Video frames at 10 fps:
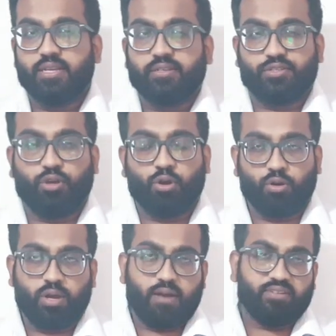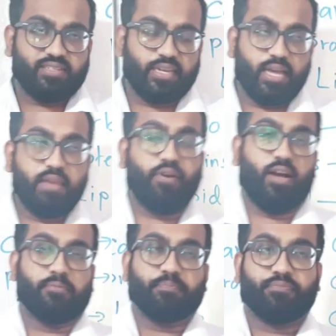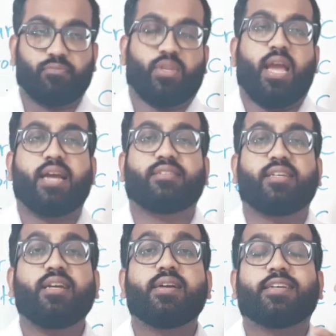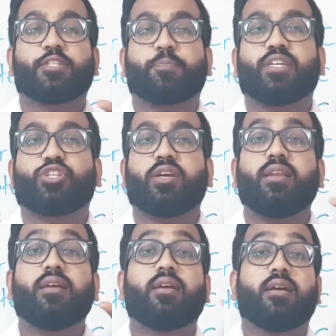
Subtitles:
So our saliva has a special